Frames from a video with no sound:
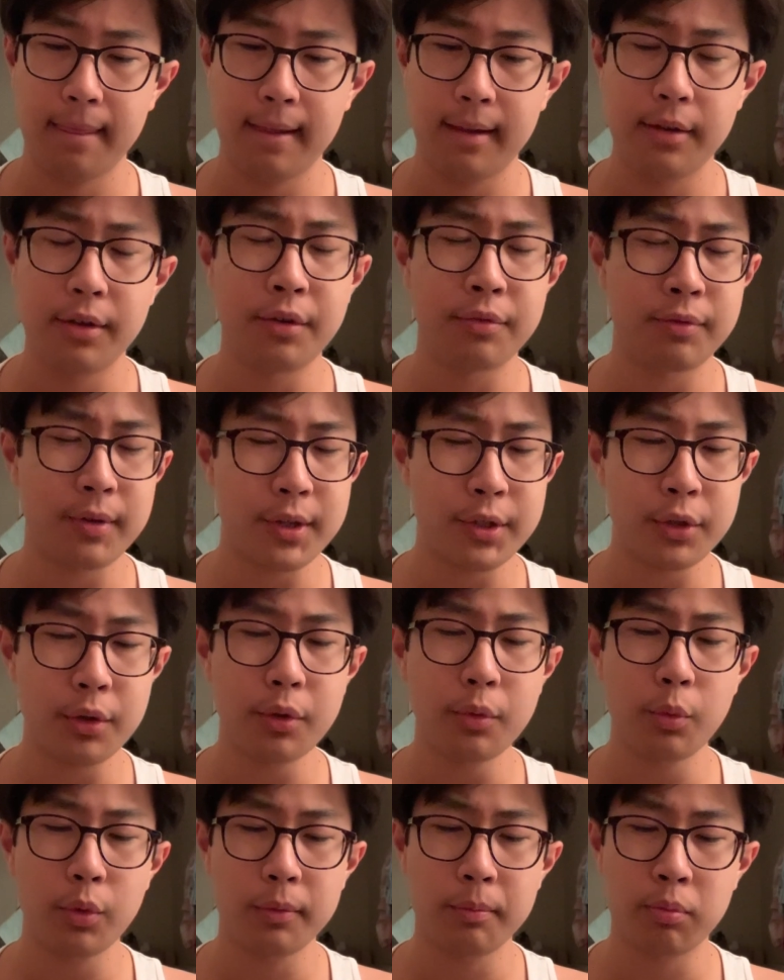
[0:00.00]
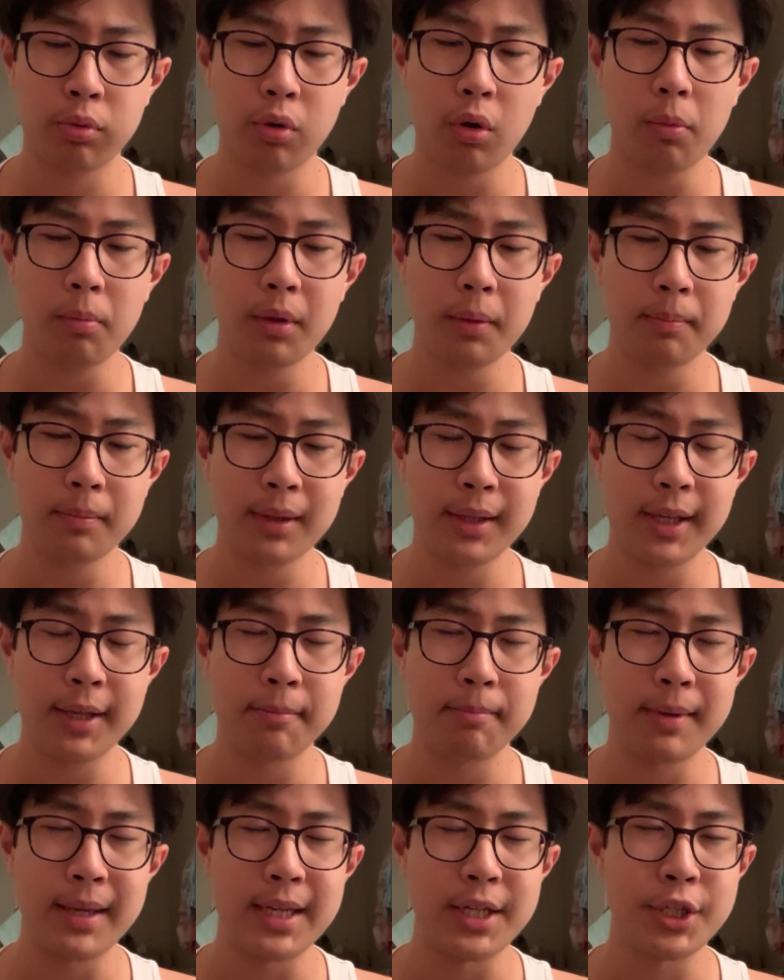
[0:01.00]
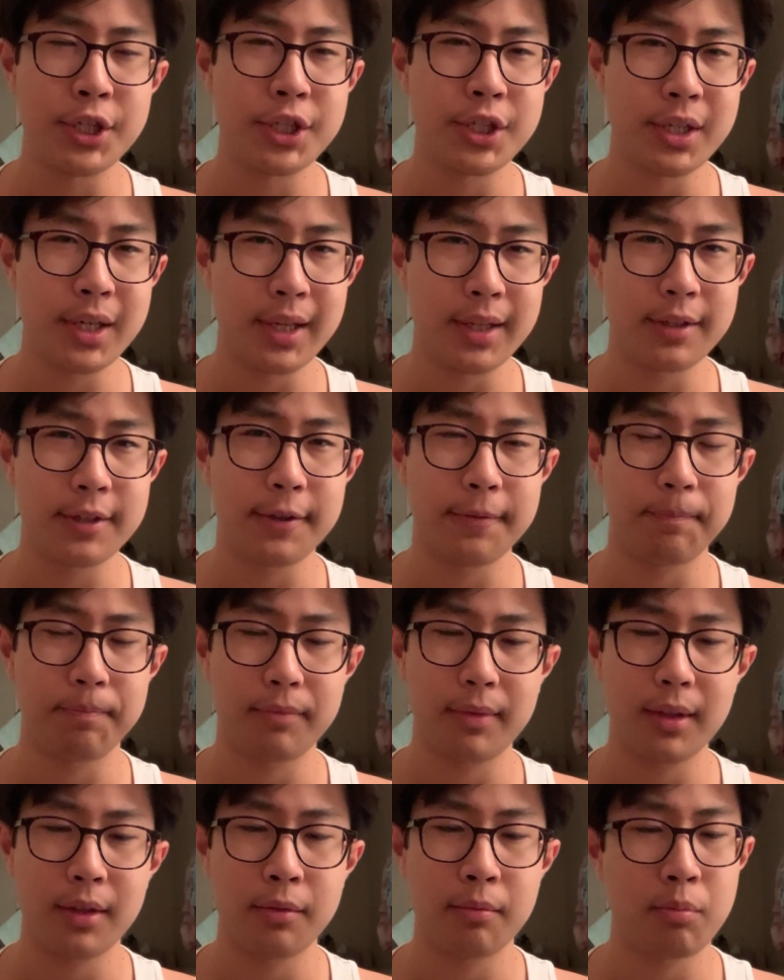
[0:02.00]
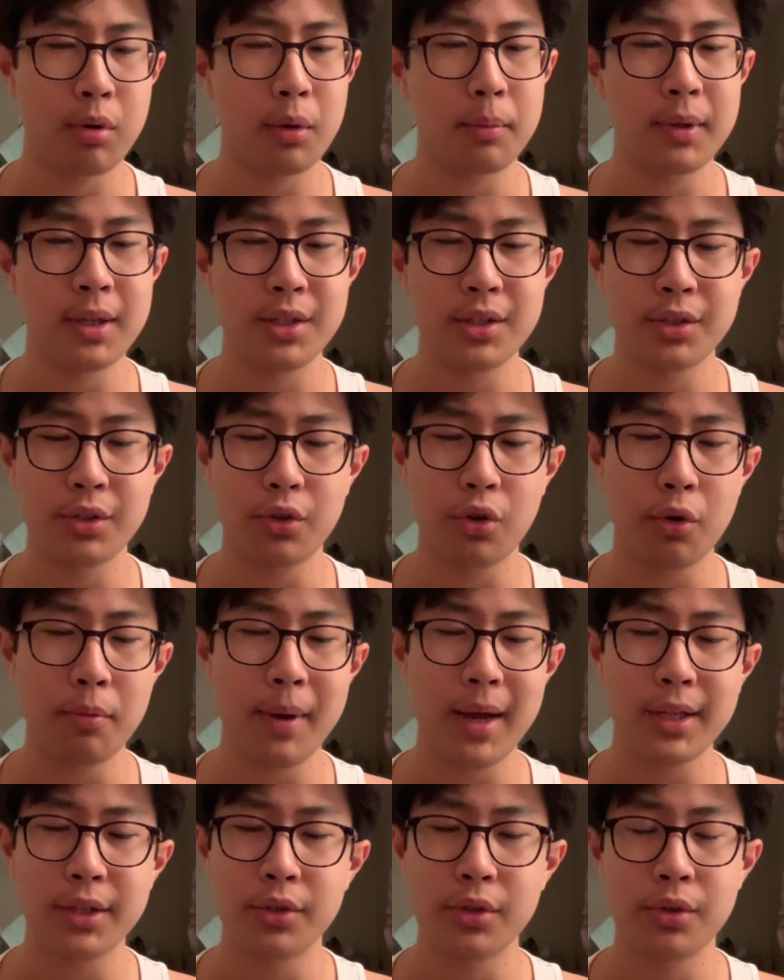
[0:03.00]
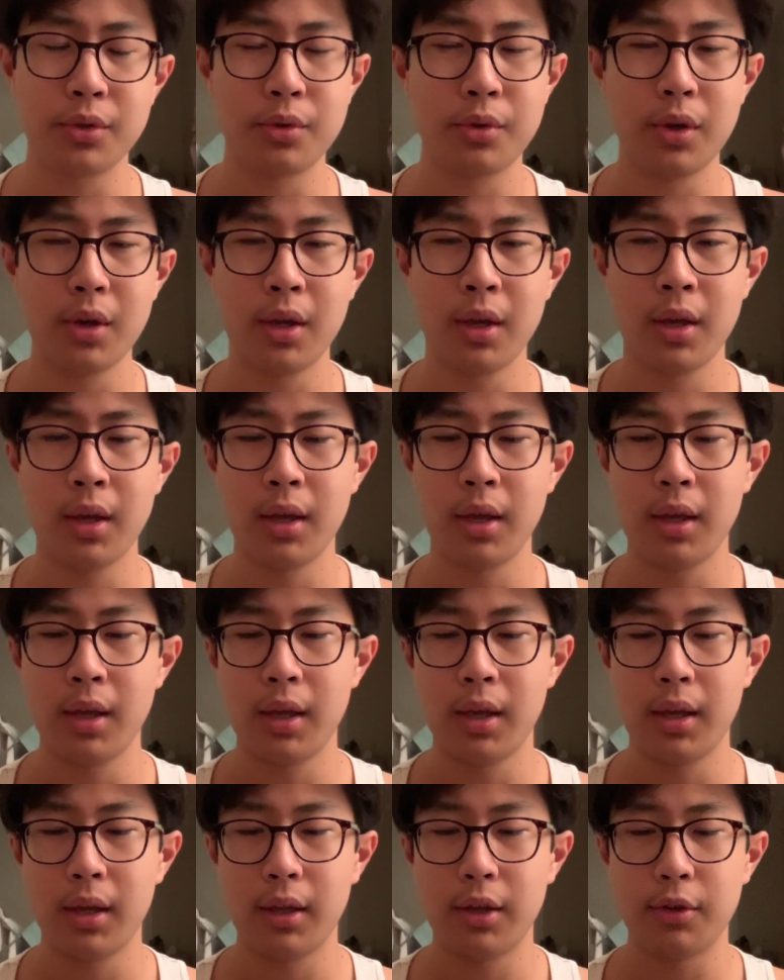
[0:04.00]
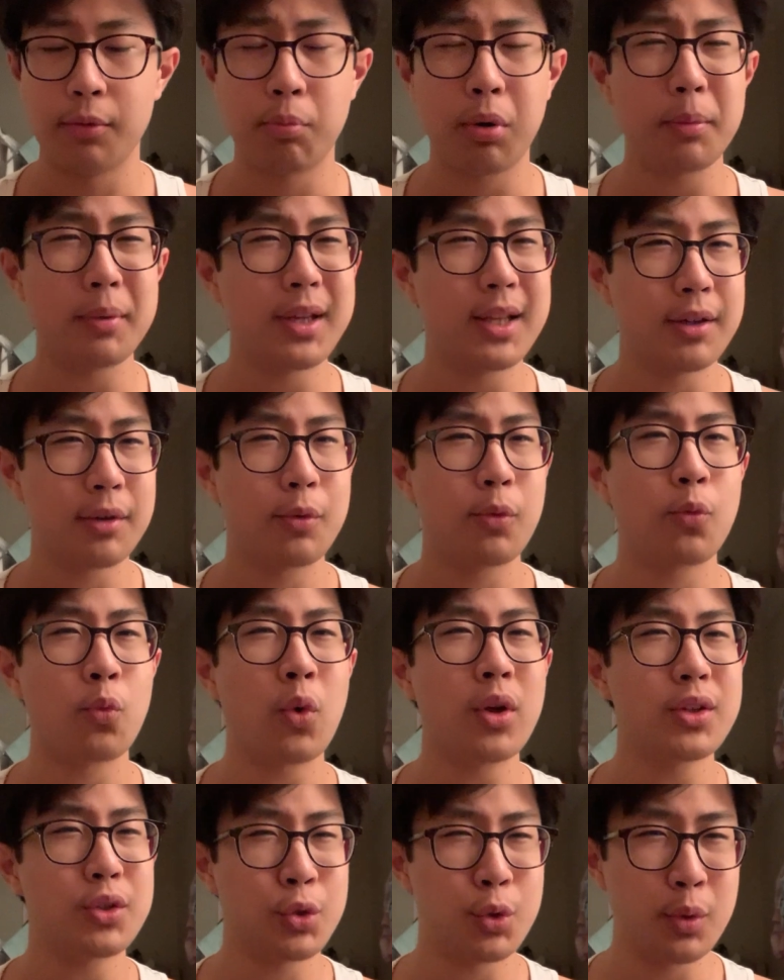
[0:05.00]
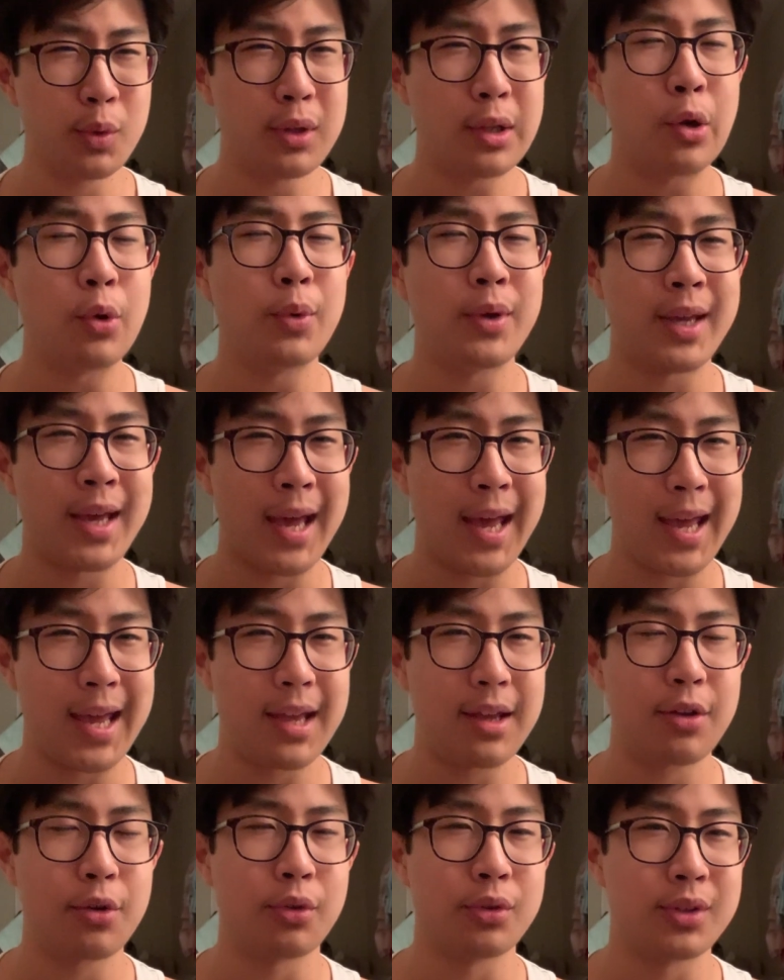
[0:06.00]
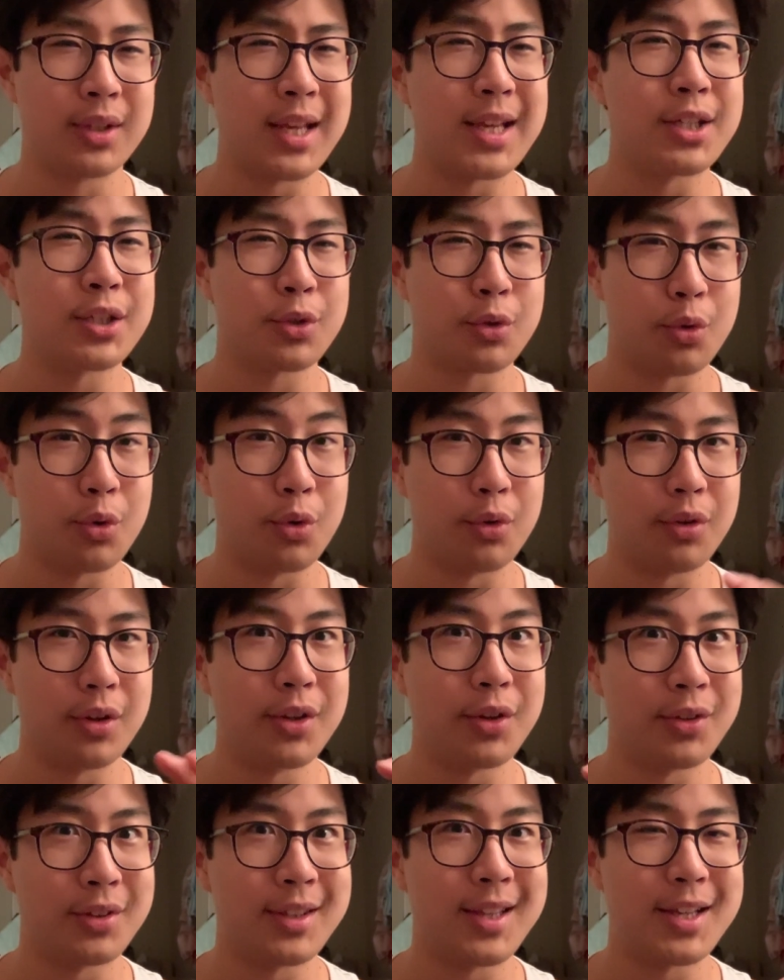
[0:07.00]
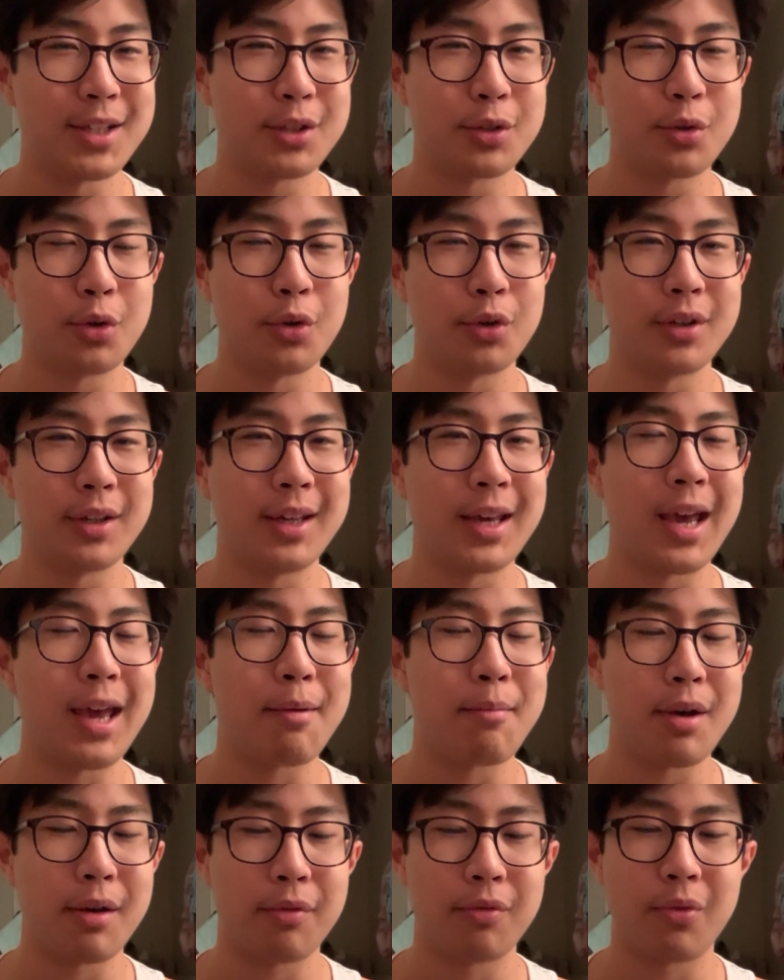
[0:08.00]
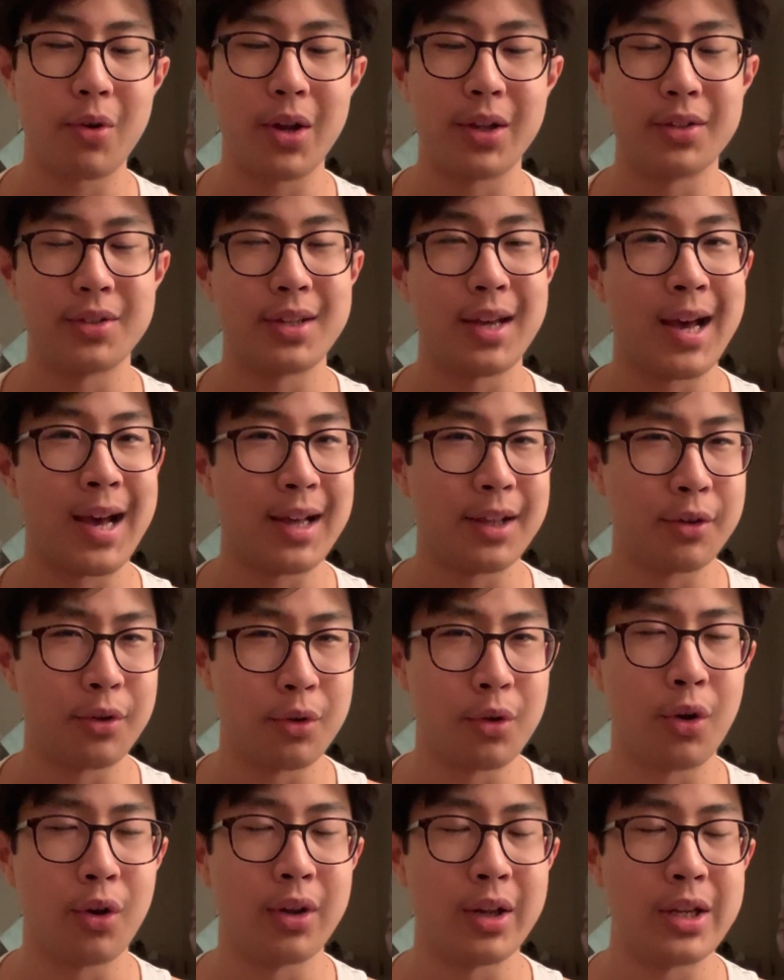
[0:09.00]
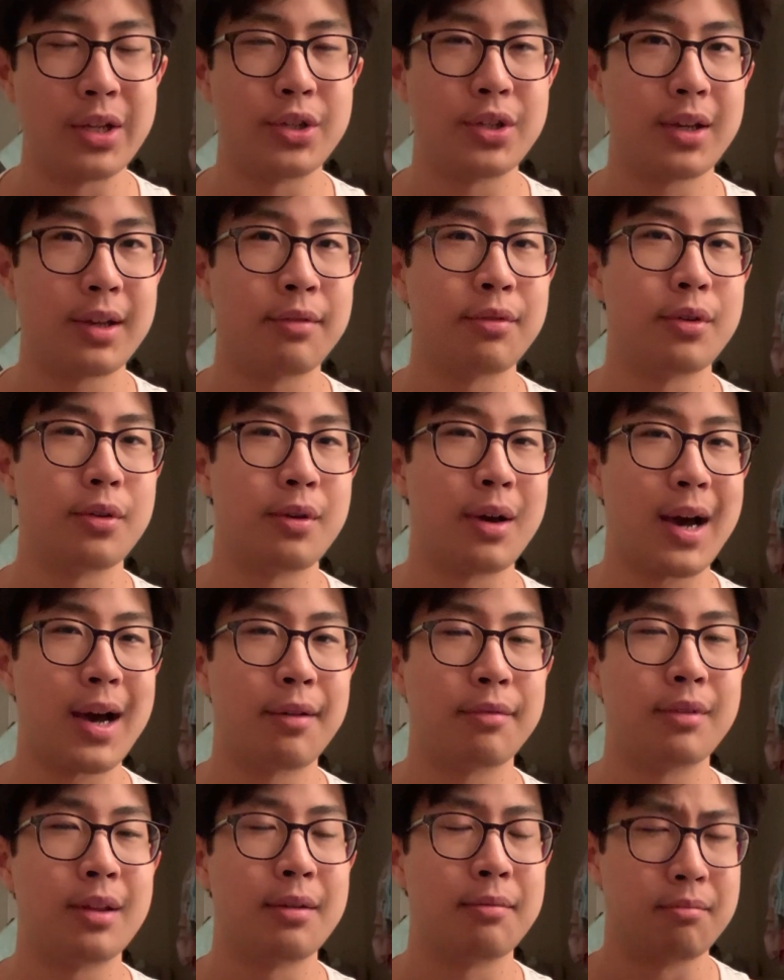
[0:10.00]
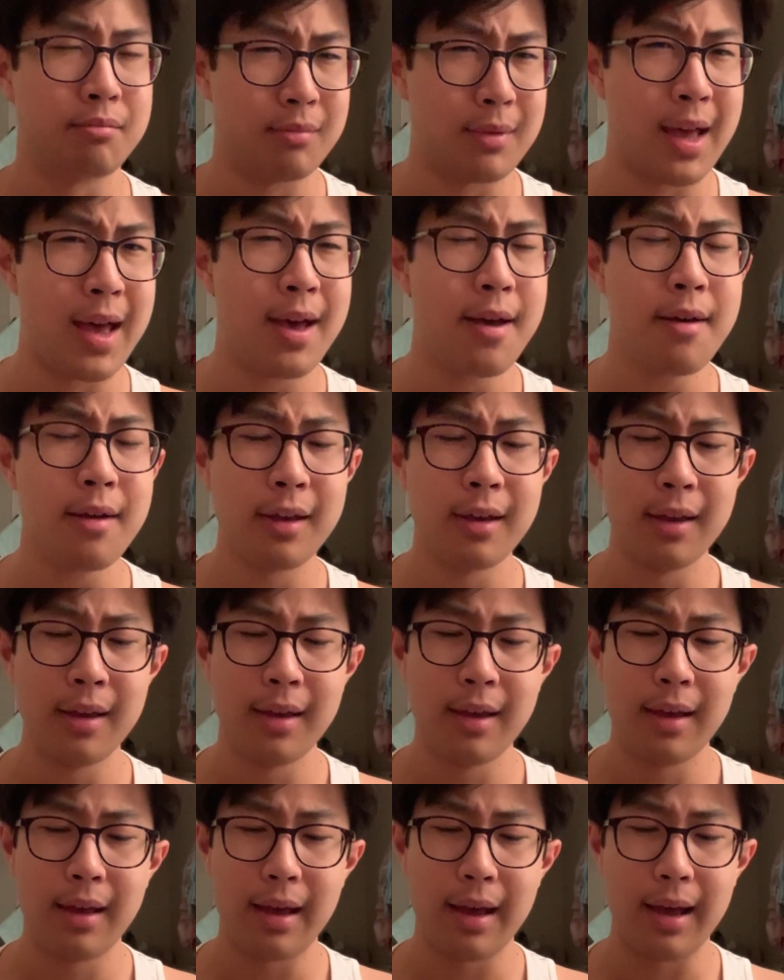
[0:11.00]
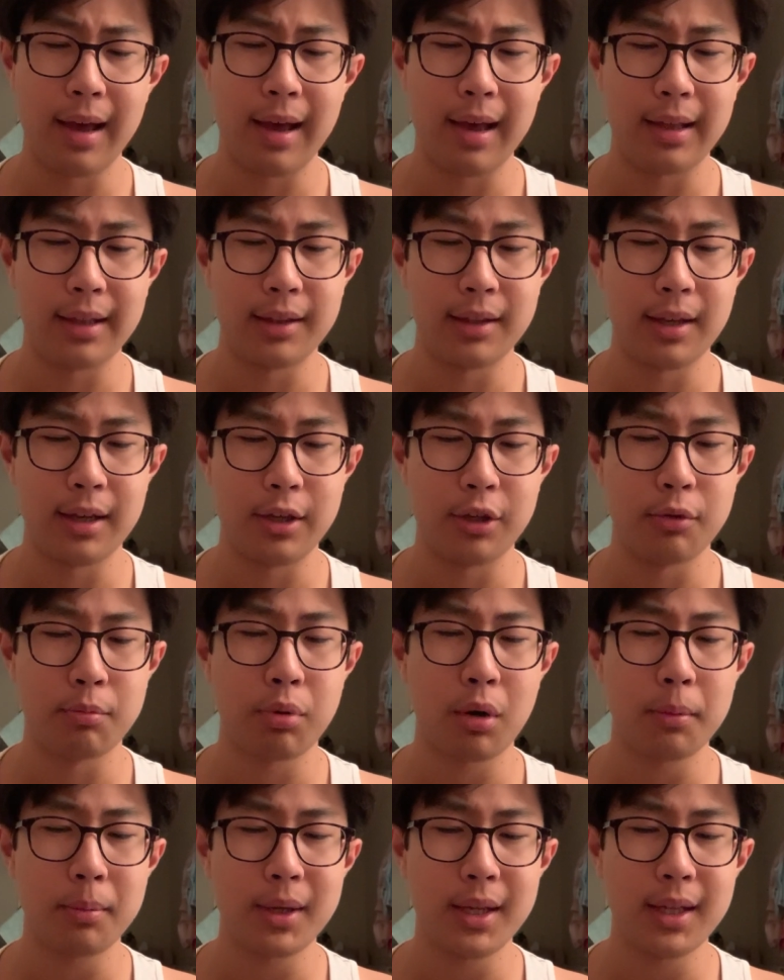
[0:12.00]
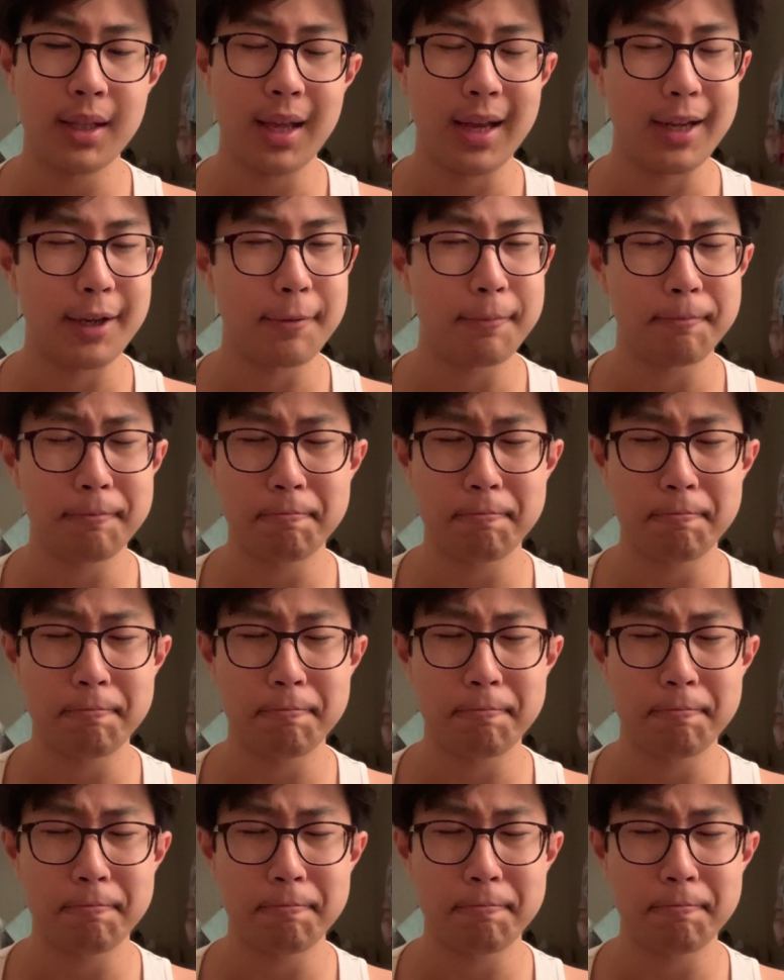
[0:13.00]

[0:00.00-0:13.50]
your threshold would probably be shit. You'd probably just go back to, you probably want to locate your Discord, your Discord gamer friends at your college if you have them there. And uh, you probably like